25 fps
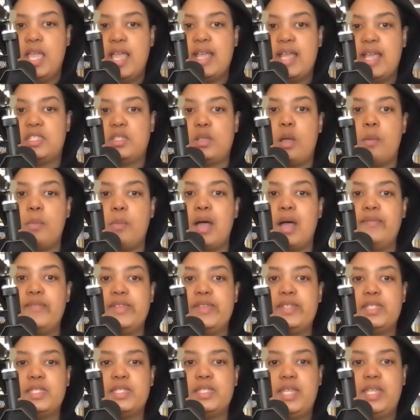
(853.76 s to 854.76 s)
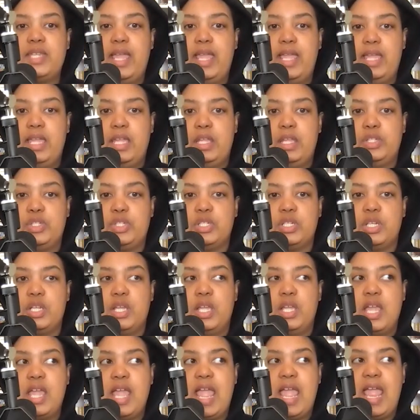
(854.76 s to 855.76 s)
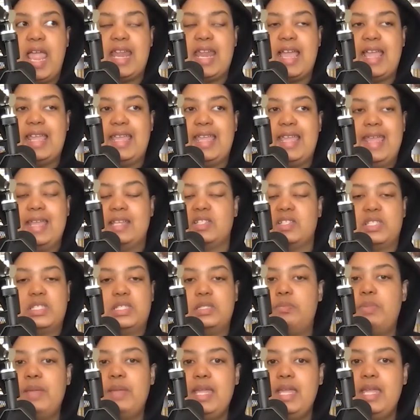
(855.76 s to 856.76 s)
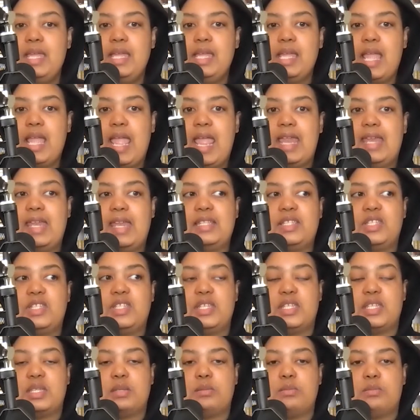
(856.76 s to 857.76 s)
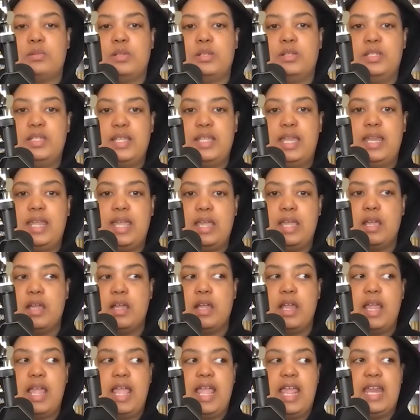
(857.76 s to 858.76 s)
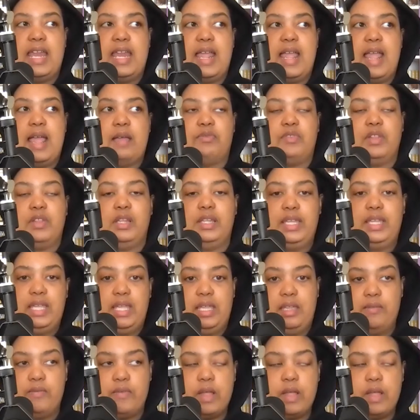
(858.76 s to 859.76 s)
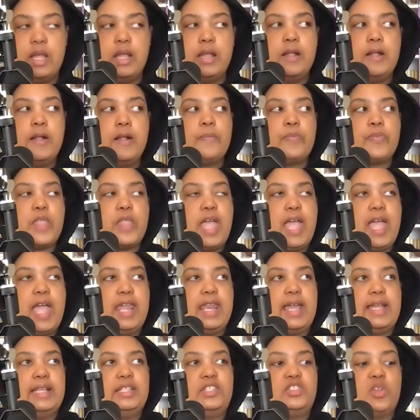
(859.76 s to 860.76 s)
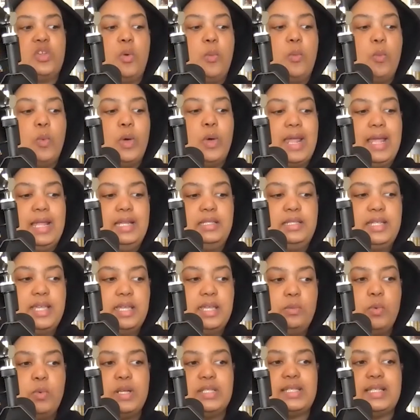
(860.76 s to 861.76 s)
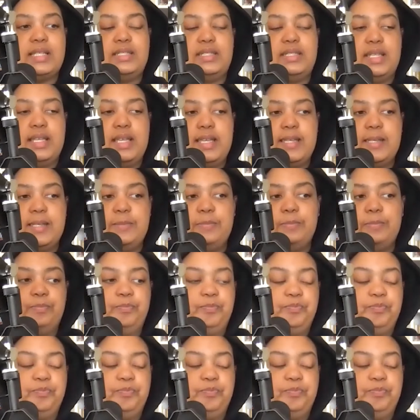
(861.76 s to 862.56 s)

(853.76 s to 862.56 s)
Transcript: And so I'm on this stage and I can't speak and it's just dead air and I have to leave. And so what I did was I said,